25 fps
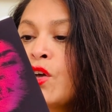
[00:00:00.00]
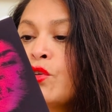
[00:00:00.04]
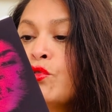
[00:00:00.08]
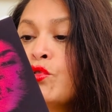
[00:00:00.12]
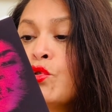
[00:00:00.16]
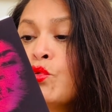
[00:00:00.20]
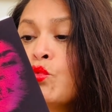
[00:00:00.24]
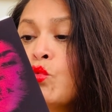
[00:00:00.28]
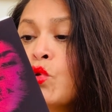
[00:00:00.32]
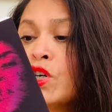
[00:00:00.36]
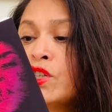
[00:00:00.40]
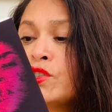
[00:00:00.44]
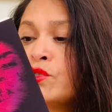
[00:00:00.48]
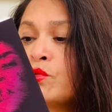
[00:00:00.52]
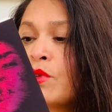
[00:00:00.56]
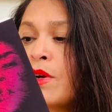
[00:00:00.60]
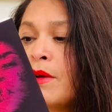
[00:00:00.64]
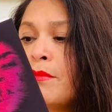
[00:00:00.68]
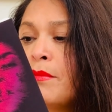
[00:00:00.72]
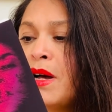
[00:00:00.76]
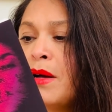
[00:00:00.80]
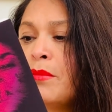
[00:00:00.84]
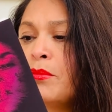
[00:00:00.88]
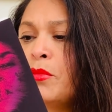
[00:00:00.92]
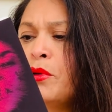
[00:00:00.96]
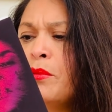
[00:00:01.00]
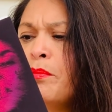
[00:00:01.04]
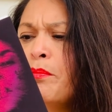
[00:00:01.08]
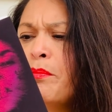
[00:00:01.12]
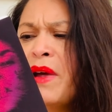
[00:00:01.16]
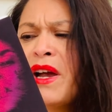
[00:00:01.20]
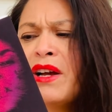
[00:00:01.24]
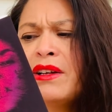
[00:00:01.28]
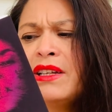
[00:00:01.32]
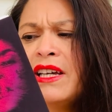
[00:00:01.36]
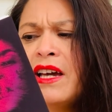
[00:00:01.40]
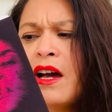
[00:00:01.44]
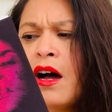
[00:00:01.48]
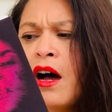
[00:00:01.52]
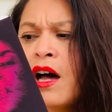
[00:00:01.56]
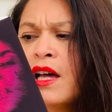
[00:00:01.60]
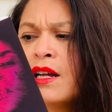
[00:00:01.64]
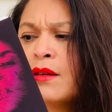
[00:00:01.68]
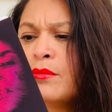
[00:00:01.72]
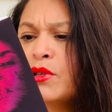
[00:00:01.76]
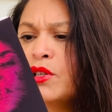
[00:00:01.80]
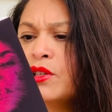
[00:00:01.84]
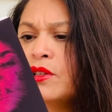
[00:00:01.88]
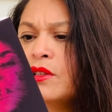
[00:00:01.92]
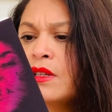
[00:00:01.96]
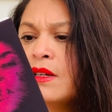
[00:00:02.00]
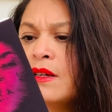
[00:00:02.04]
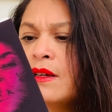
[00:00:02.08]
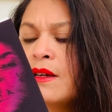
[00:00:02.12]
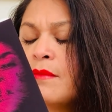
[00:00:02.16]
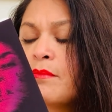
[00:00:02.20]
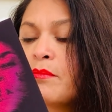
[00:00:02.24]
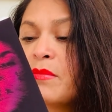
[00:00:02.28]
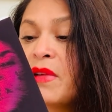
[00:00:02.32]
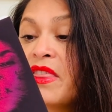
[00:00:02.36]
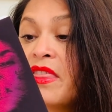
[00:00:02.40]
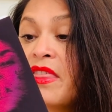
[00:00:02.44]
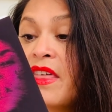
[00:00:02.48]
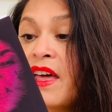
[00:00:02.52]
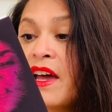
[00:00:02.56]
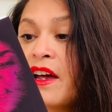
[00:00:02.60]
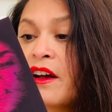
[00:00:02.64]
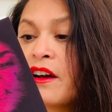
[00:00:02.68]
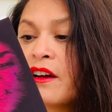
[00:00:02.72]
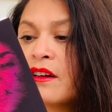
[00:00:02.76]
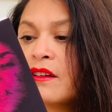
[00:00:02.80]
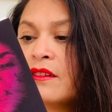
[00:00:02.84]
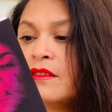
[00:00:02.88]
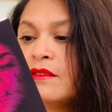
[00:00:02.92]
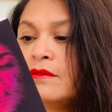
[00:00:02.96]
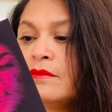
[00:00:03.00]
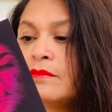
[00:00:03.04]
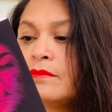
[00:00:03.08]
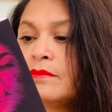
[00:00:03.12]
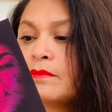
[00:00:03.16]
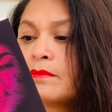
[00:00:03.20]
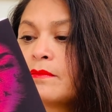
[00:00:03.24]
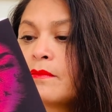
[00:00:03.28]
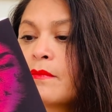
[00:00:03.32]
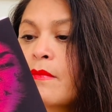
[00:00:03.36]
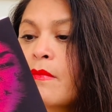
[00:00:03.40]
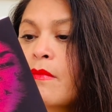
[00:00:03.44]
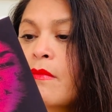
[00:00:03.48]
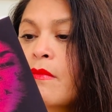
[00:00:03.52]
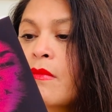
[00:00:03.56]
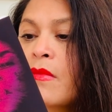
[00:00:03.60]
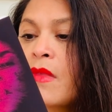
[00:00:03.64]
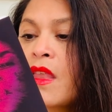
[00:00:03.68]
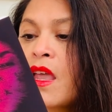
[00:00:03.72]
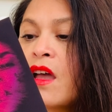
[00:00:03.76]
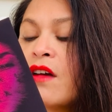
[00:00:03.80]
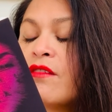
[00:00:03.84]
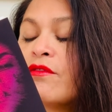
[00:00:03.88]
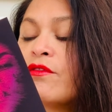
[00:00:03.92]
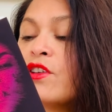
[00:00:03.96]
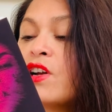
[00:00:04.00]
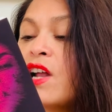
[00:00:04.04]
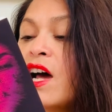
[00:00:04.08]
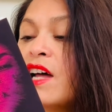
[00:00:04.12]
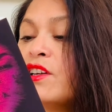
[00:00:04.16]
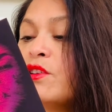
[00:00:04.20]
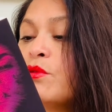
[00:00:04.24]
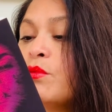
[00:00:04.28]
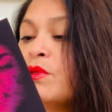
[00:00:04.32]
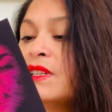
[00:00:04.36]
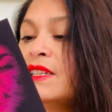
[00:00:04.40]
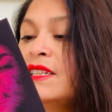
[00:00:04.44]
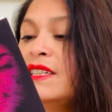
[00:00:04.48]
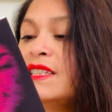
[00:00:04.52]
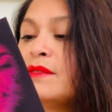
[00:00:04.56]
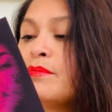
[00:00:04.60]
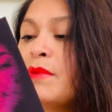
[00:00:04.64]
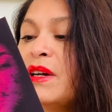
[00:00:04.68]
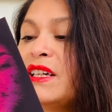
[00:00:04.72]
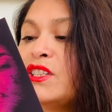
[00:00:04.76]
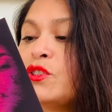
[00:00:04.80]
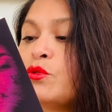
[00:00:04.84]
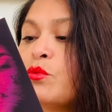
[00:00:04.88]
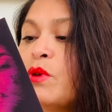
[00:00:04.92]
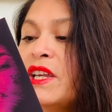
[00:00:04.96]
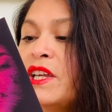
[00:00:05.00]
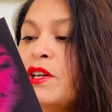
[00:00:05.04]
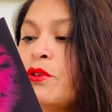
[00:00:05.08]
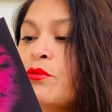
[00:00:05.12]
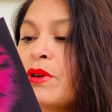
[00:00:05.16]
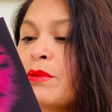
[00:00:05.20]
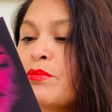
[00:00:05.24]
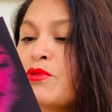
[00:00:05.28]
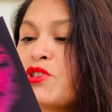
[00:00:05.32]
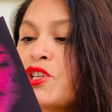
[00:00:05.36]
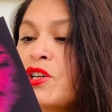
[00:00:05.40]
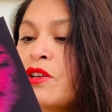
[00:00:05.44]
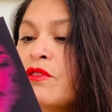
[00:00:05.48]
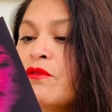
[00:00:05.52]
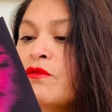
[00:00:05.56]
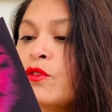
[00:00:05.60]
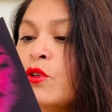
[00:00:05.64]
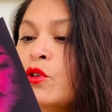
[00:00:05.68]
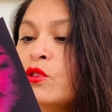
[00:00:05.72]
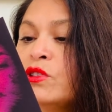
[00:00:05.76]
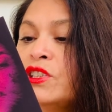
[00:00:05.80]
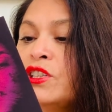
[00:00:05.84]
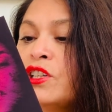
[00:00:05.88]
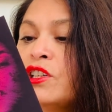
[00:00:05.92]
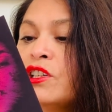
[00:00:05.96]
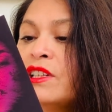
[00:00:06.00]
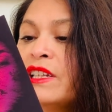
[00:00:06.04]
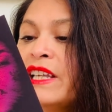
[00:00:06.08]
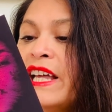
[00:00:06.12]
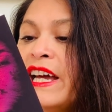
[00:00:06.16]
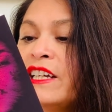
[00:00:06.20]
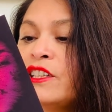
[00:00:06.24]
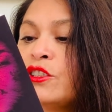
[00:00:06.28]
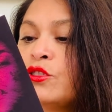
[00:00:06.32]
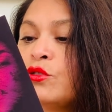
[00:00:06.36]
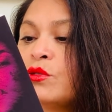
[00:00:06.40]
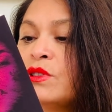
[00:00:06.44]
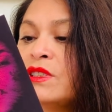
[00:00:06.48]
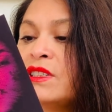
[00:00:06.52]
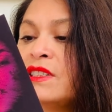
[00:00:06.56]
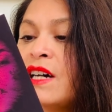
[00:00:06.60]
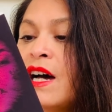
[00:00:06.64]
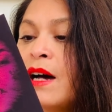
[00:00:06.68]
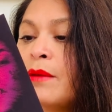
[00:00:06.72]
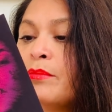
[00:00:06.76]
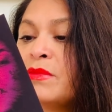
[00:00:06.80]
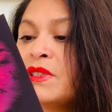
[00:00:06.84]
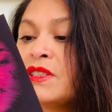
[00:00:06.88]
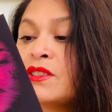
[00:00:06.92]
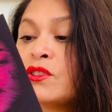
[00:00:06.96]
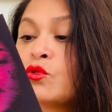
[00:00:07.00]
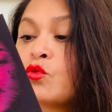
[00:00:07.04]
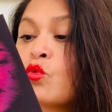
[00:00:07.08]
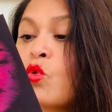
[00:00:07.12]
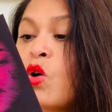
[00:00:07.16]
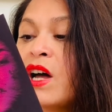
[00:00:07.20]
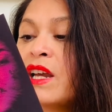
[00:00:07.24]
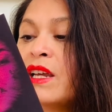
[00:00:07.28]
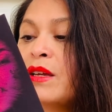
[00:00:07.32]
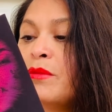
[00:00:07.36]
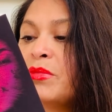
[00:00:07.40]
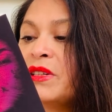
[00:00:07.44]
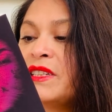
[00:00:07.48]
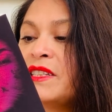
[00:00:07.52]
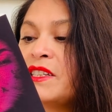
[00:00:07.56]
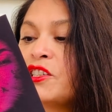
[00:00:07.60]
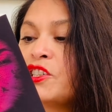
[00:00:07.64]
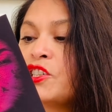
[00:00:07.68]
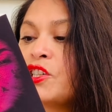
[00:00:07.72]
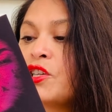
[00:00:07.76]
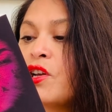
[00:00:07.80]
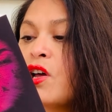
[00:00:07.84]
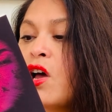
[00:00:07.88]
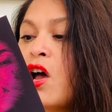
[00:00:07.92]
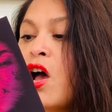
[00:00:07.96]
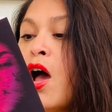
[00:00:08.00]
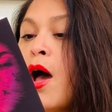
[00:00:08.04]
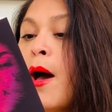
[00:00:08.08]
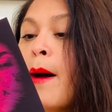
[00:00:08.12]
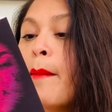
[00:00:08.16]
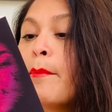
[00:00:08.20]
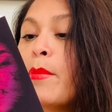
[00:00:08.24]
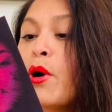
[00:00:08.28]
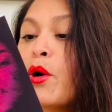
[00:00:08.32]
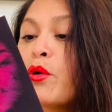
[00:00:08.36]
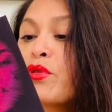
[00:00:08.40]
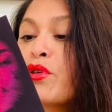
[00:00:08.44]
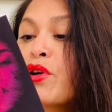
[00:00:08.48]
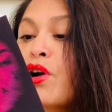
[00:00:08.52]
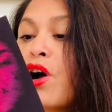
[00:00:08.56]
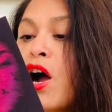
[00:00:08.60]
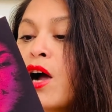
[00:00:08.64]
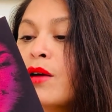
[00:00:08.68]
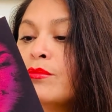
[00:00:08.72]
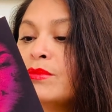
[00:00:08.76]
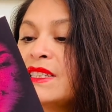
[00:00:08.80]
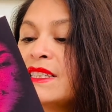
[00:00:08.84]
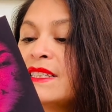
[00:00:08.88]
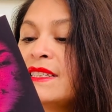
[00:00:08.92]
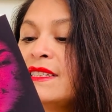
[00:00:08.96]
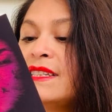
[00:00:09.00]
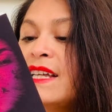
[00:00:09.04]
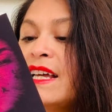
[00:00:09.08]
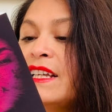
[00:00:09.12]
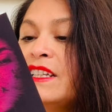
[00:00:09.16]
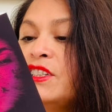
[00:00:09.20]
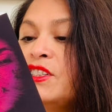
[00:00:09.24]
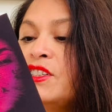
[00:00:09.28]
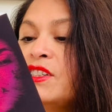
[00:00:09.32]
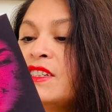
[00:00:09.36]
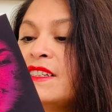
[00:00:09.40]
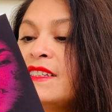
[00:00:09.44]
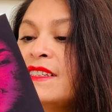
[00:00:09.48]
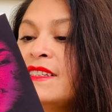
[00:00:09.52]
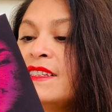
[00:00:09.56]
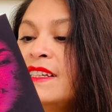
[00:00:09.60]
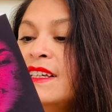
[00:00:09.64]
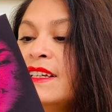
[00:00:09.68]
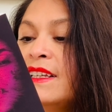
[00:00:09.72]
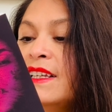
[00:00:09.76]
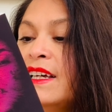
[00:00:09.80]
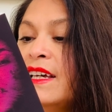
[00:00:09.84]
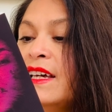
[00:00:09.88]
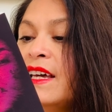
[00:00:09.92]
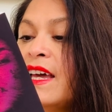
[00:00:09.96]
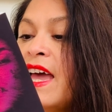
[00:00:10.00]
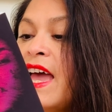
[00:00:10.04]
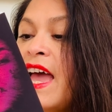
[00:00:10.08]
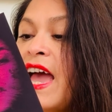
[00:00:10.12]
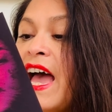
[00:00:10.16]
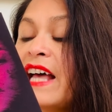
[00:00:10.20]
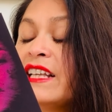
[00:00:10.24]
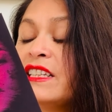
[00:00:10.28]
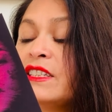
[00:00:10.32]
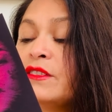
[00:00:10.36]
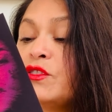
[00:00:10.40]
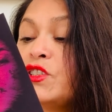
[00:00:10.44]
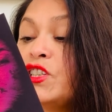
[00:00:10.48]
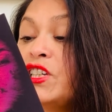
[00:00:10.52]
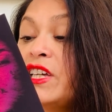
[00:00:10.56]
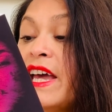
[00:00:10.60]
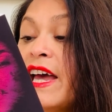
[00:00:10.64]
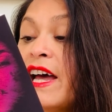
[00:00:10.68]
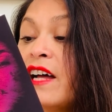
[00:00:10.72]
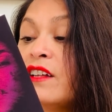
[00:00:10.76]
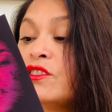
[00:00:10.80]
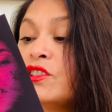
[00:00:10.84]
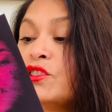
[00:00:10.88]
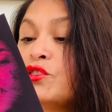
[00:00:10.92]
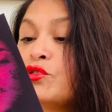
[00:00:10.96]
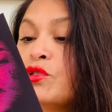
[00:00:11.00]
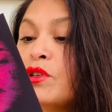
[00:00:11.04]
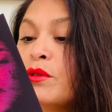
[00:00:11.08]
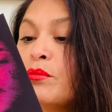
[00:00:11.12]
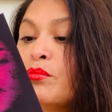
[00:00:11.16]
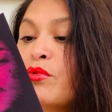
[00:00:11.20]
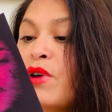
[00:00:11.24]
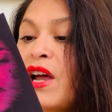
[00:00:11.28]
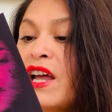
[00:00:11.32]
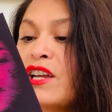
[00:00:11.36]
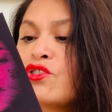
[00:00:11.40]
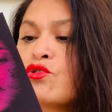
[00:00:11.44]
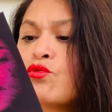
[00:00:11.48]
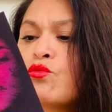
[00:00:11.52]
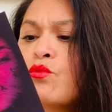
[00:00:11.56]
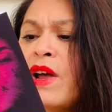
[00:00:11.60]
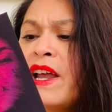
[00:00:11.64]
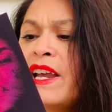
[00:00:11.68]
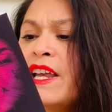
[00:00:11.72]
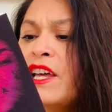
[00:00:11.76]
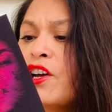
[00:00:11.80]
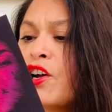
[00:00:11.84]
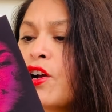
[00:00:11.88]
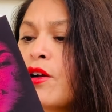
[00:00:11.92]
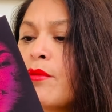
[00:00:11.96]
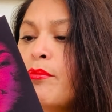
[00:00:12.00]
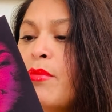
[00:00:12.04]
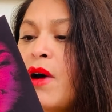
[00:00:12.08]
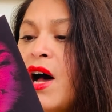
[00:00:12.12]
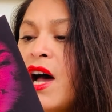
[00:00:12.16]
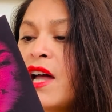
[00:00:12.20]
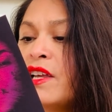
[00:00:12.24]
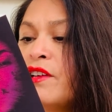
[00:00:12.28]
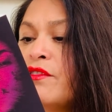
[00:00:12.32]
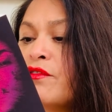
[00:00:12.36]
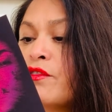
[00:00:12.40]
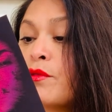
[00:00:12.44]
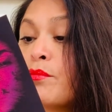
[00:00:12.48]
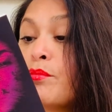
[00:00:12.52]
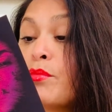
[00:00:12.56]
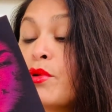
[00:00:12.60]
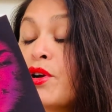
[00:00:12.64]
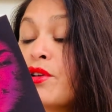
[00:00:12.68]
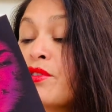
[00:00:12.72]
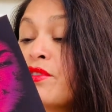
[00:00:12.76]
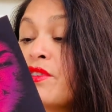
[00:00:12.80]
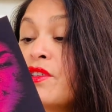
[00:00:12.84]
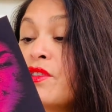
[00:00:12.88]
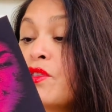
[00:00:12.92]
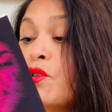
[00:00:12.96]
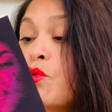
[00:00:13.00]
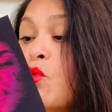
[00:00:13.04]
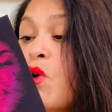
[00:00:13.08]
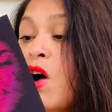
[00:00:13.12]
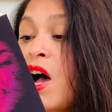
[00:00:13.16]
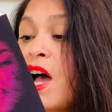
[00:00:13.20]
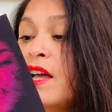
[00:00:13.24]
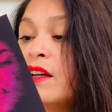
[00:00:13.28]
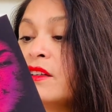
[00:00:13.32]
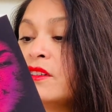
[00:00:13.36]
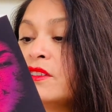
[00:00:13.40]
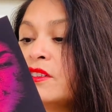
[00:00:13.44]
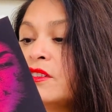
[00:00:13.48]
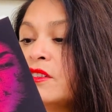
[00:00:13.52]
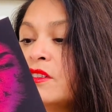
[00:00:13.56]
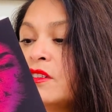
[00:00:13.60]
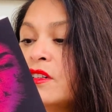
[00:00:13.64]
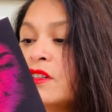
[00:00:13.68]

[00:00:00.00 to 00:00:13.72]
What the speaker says: The words were a mumble, barely audible, but there. Fernanda released my sweaty grip. She unfolded her legs to adopt a squatting position, both her arms extended to the ceiling, as if she held onto a branch, readying her body for birth in the wild.